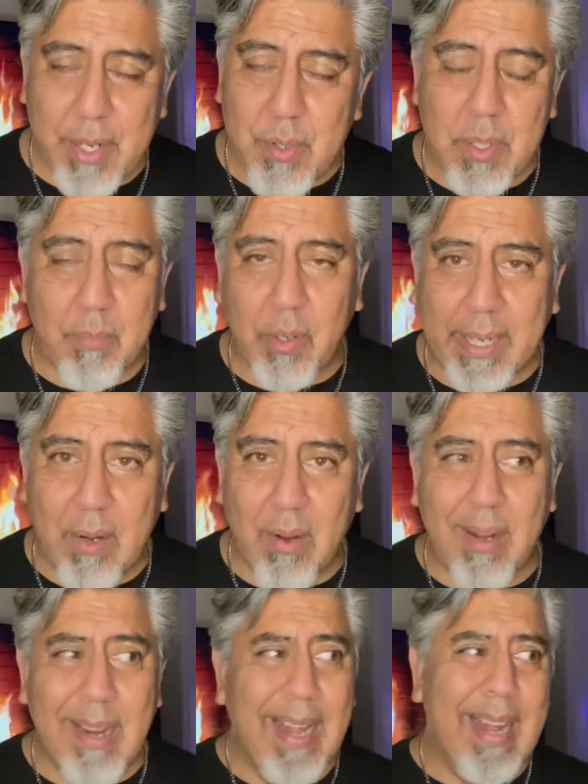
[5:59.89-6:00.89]
joined the Marine
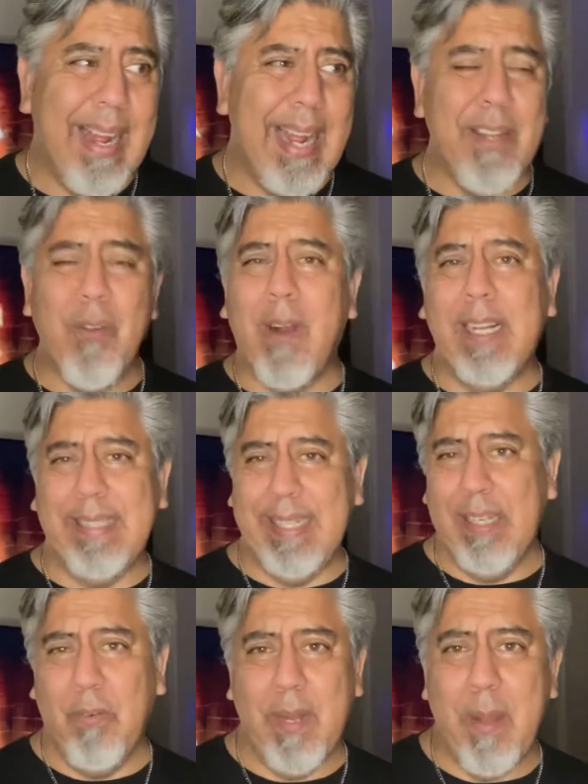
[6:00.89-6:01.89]
Corps, I had no
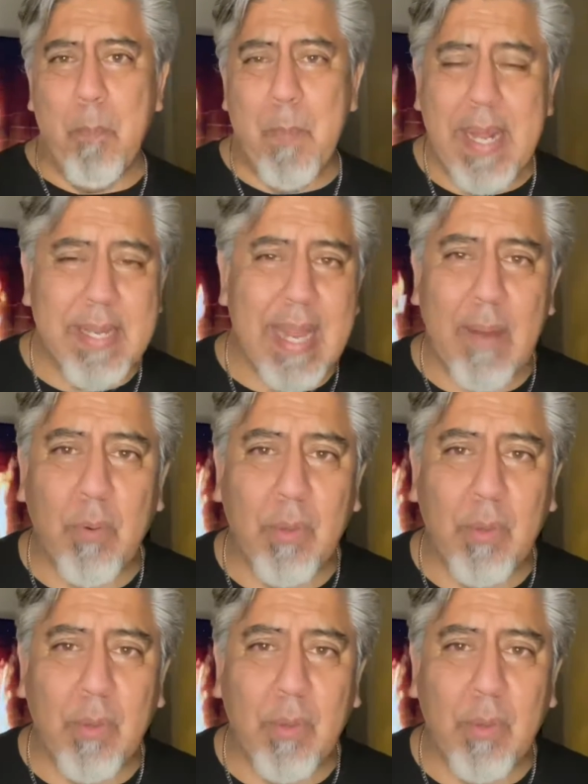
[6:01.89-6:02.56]
idea what it meant to have a